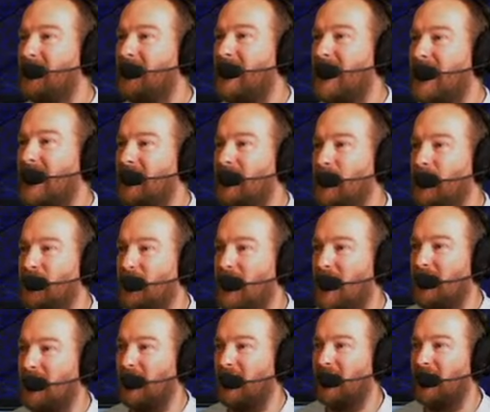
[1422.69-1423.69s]
5
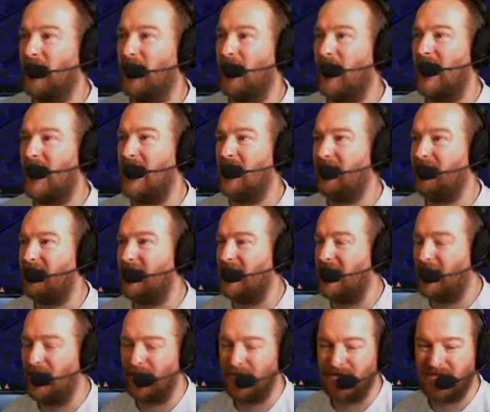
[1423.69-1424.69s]
Bravo 4
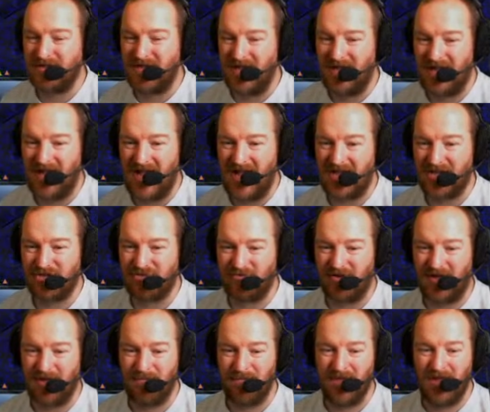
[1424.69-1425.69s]
Alpha Hotel
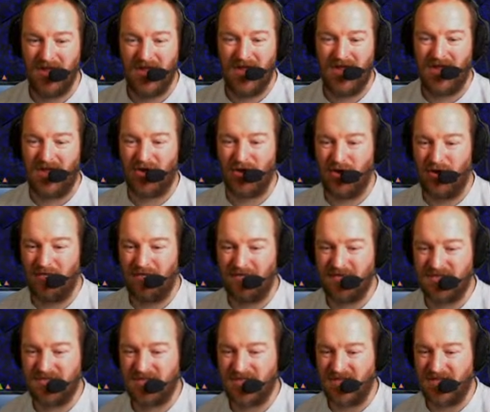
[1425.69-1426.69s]
X-Ray
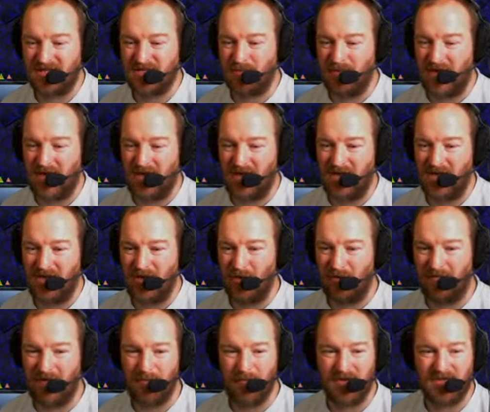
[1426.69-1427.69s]
Golf 6 Mike
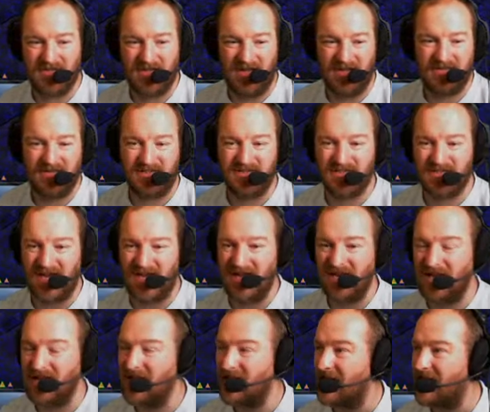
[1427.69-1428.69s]
November Delta
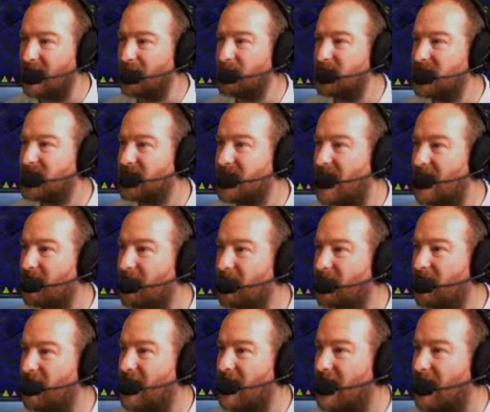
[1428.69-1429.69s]
signing clear.
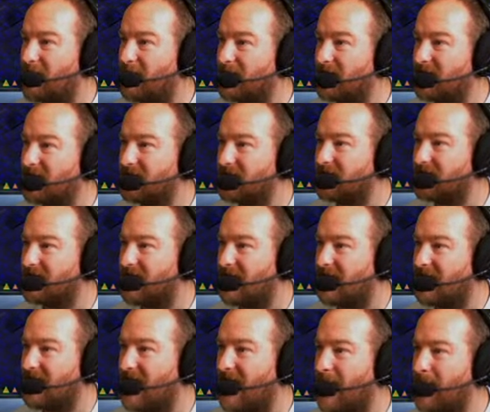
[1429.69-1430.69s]
7-3 Howard.
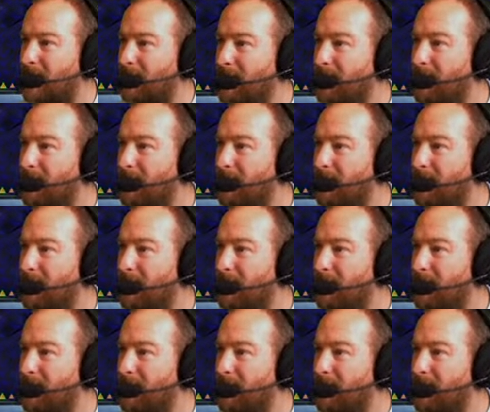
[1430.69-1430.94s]
Take care.